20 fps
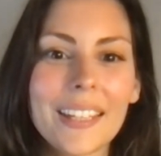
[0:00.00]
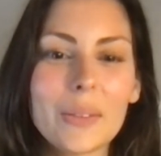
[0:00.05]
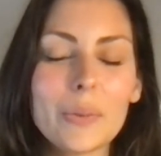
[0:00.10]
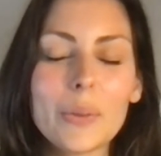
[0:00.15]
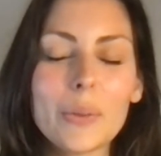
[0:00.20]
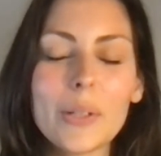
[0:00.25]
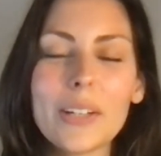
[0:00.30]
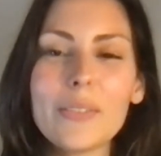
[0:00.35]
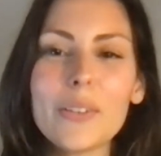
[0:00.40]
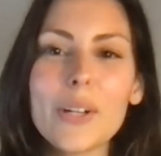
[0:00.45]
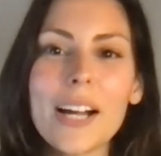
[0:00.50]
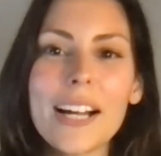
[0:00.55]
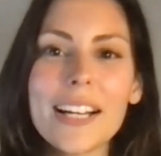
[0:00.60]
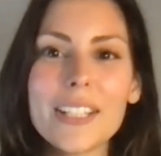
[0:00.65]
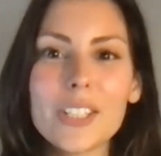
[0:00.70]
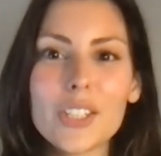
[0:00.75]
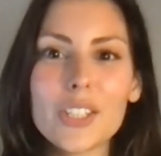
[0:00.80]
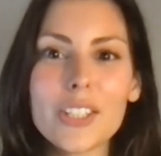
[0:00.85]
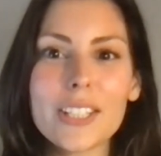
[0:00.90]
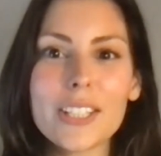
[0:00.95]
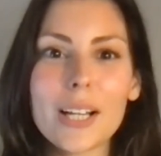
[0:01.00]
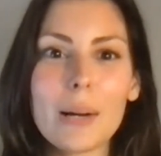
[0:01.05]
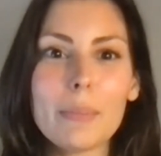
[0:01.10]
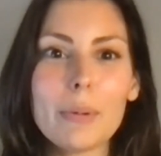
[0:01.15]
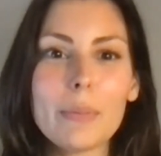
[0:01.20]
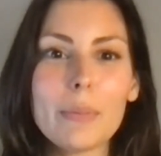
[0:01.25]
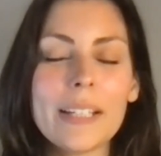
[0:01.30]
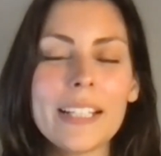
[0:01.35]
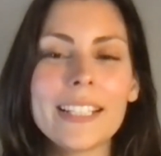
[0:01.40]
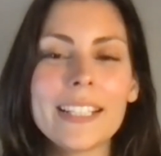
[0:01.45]
We'll give you guys just a
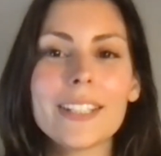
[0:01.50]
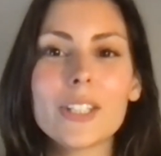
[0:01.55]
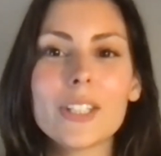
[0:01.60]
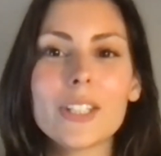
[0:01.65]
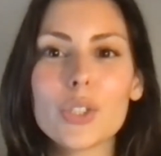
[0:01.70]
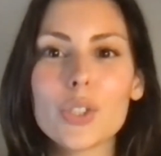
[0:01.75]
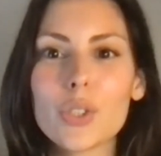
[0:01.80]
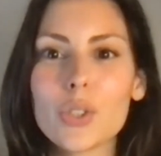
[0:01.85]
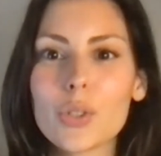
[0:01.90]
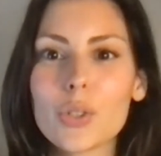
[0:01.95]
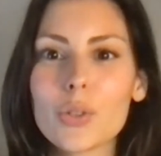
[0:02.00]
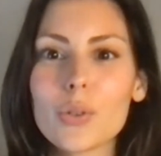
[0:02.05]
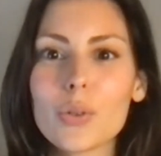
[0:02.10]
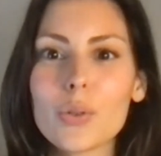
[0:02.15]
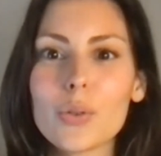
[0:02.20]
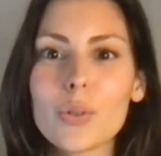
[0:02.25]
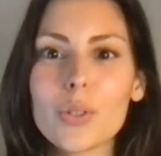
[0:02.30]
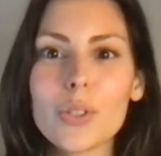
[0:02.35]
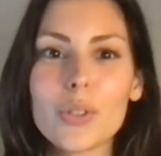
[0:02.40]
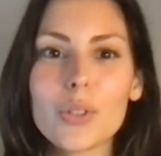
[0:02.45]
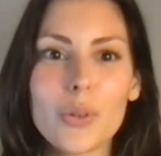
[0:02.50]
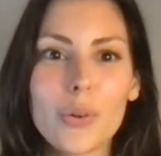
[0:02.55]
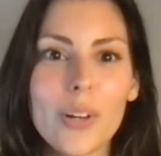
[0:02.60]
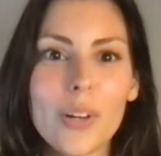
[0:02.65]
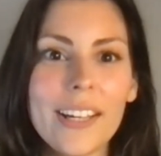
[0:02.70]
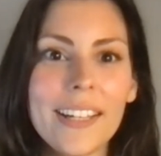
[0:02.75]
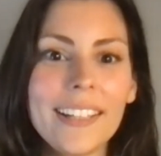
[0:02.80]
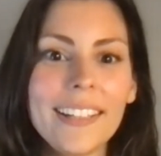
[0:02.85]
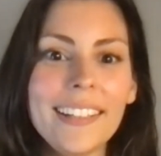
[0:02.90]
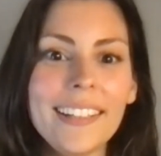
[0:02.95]
couple minutes to
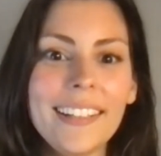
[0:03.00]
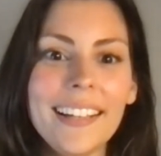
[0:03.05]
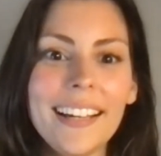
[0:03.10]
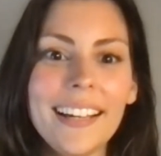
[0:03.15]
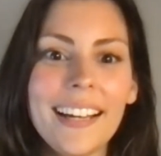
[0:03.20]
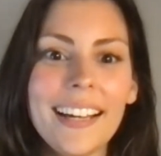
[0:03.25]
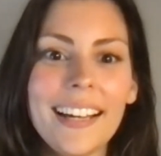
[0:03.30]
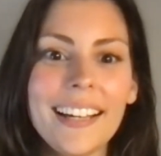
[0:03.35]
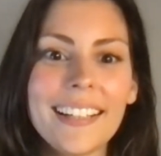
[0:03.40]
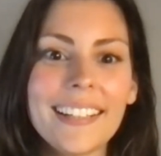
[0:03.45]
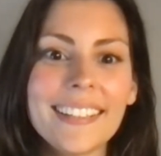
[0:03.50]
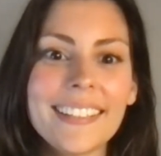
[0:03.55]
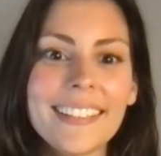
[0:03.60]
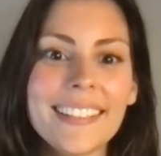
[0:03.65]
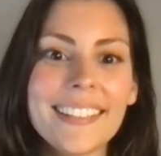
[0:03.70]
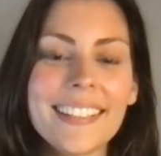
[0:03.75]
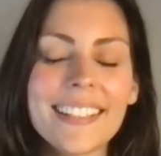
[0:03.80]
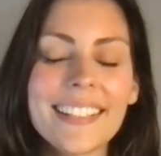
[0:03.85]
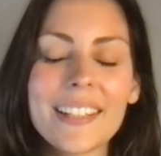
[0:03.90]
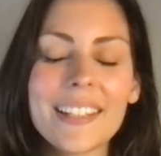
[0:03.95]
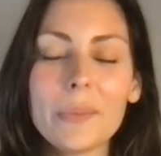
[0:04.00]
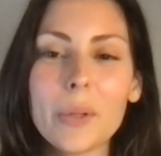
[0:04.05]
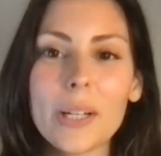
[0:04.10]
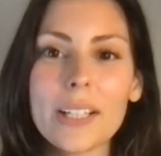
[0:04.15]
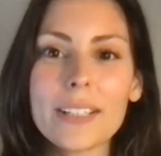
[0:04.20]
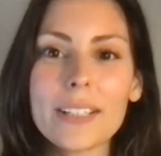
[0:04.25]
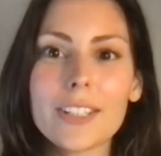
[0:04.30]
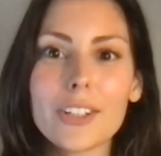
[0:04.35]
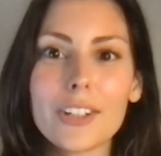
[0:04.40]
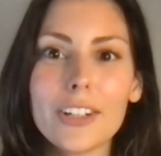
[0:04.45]
join and then we'll
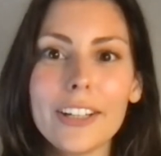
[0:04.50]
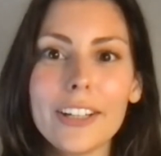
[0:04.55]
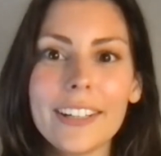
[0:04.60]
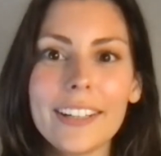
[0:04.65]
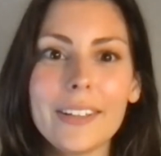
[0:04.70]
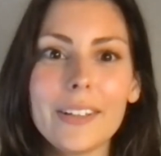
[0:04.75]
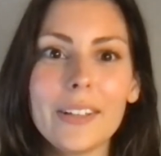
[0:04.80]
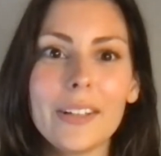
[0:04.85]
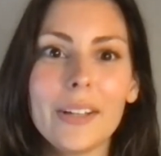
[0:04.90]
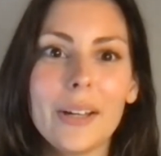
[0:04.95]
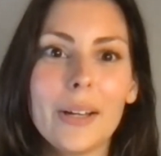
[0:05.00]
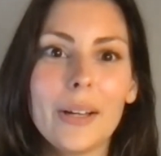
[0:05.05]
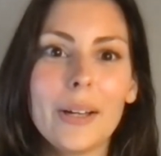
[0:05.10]
get started.